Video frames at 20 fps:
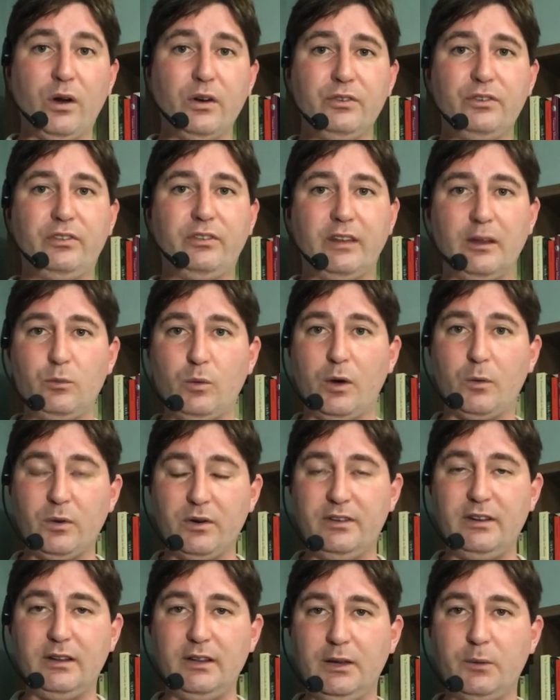worse than what
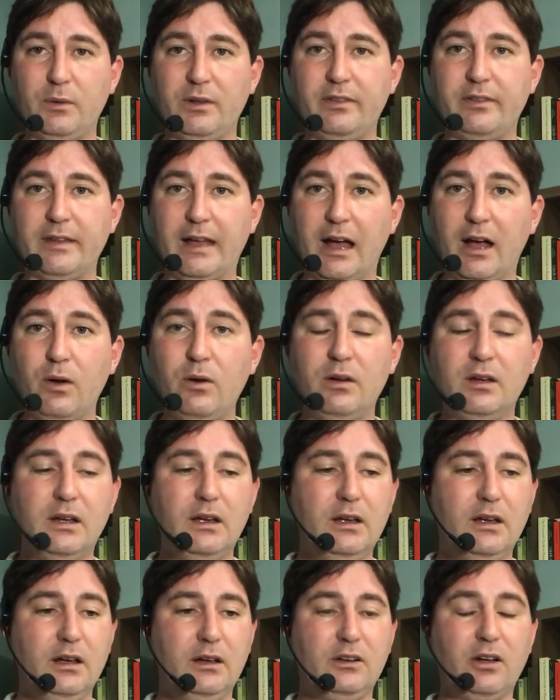we're dealing with now
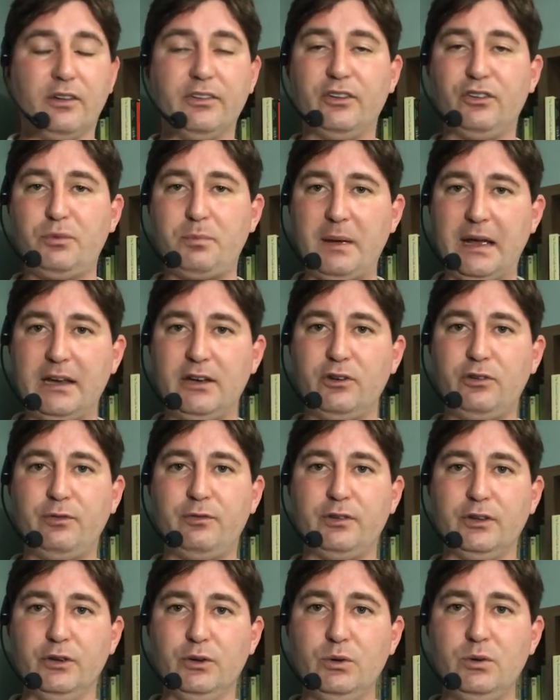called the Spanish
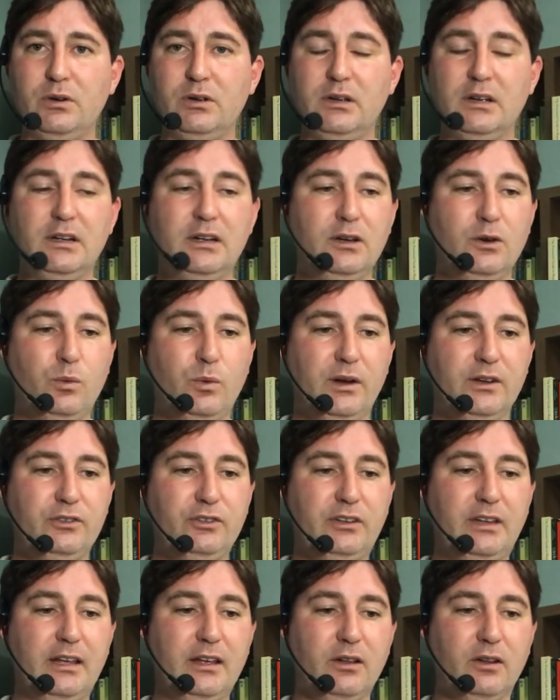flu,
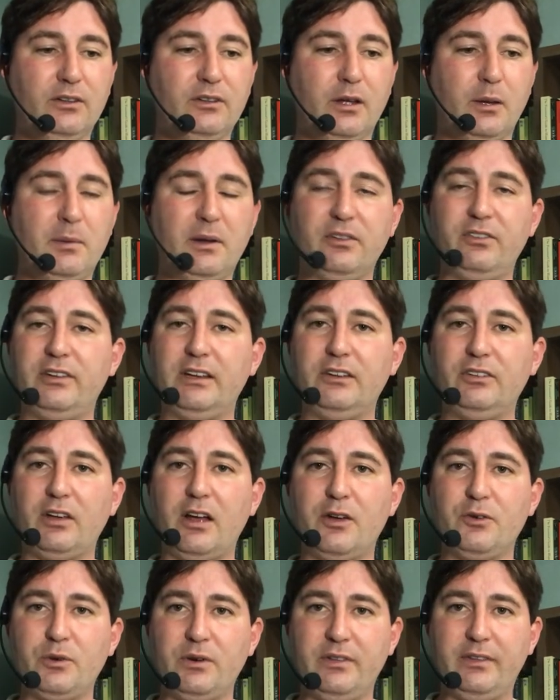which killed about
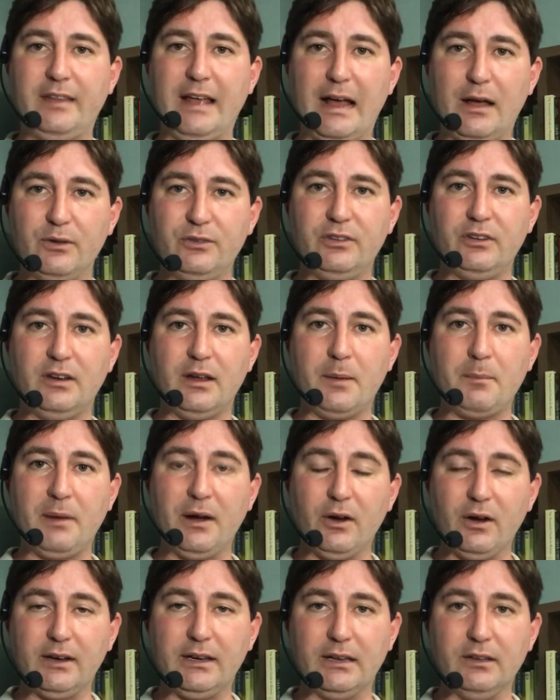600,000
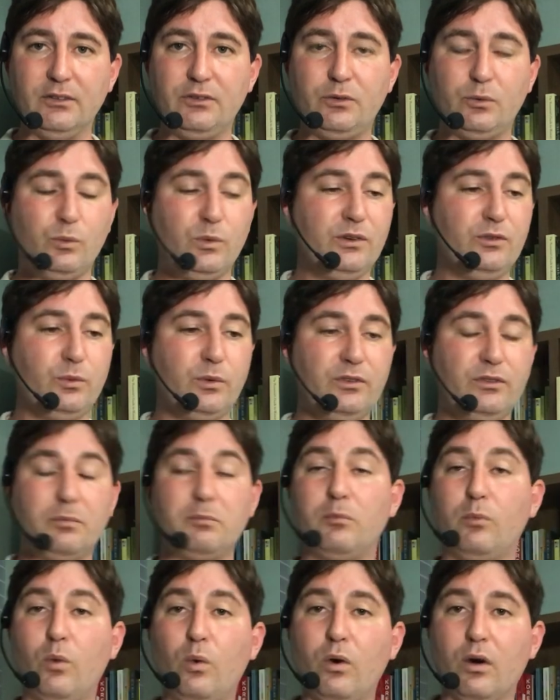Americans, which was
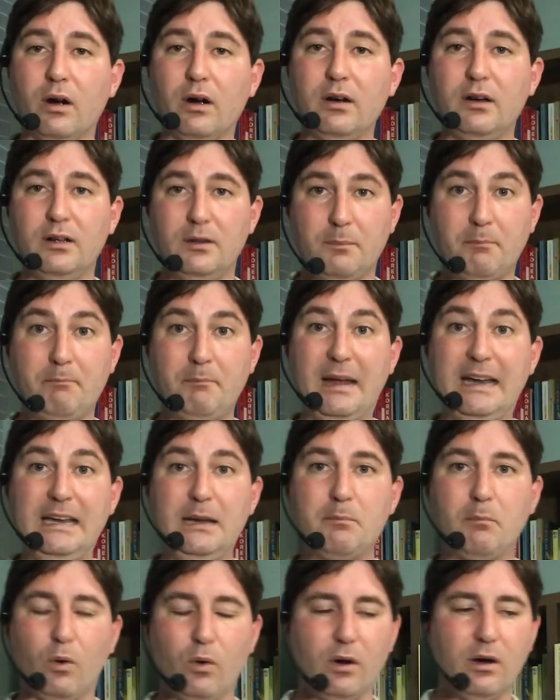more,
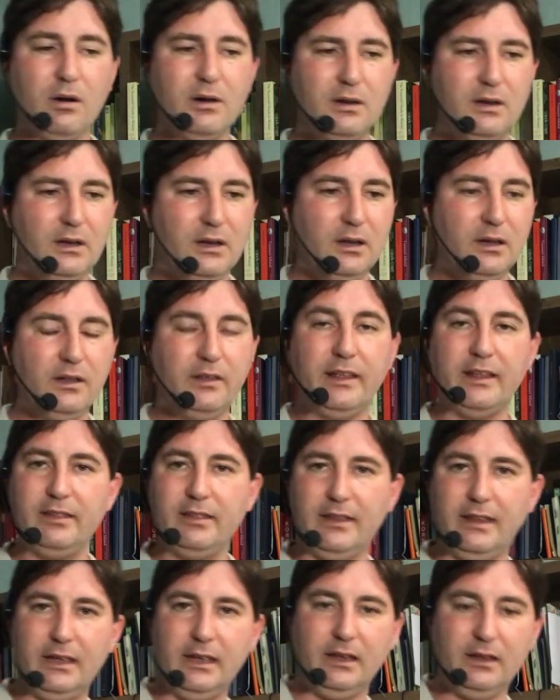many more,
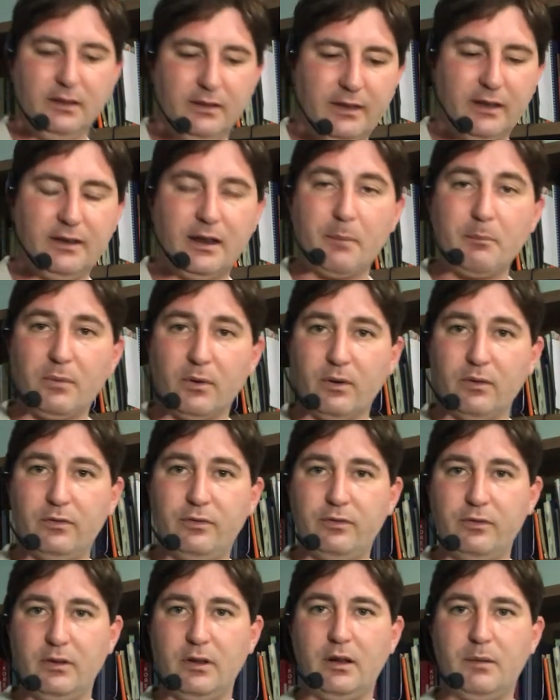than the, the number
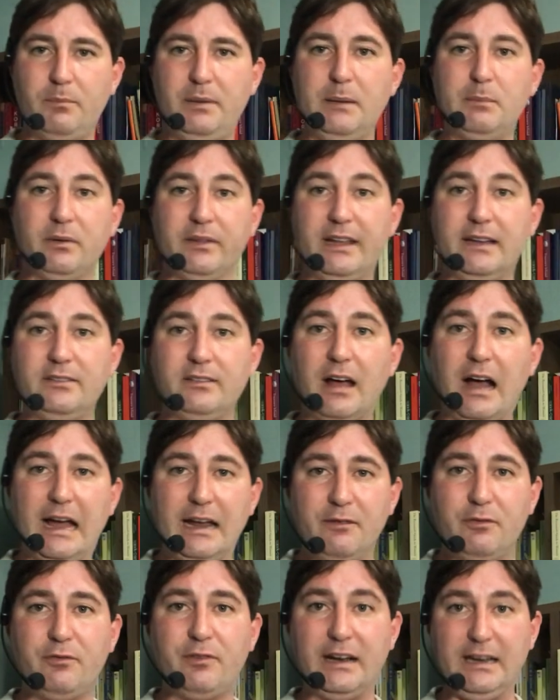of people that
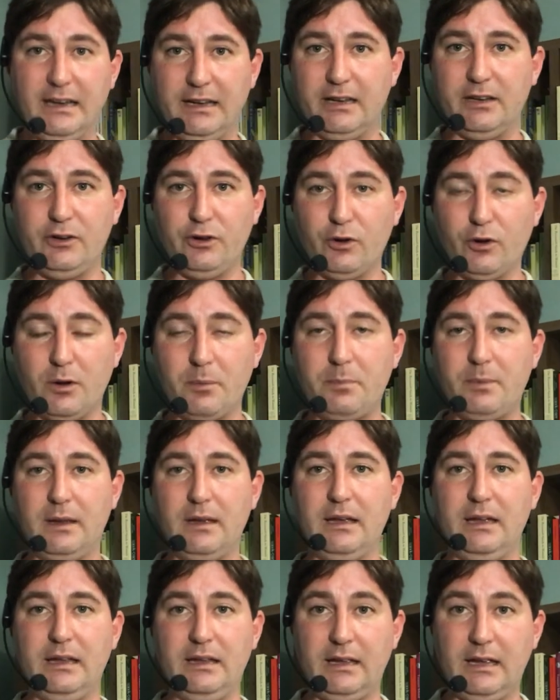died fighting in Europe
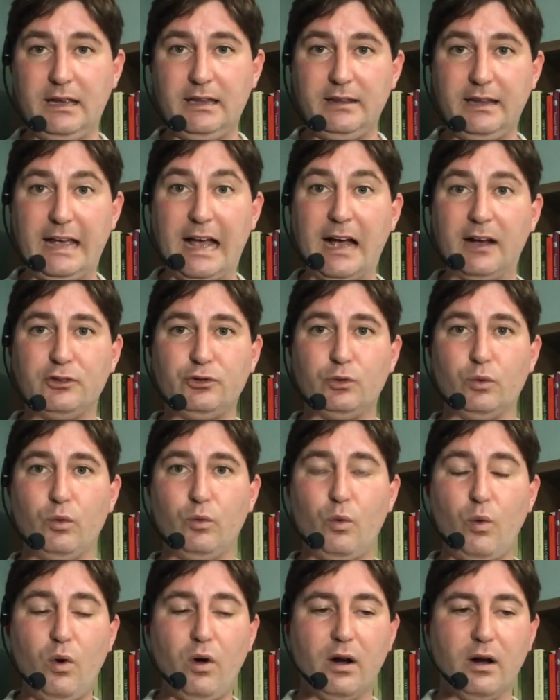in, in the
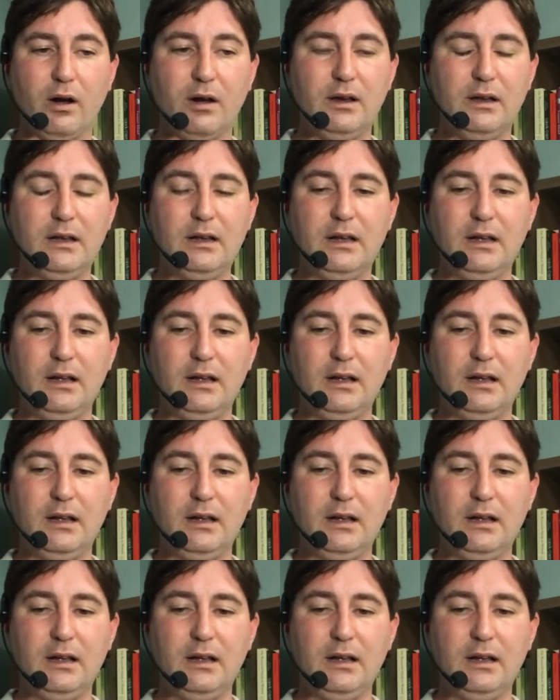actual war.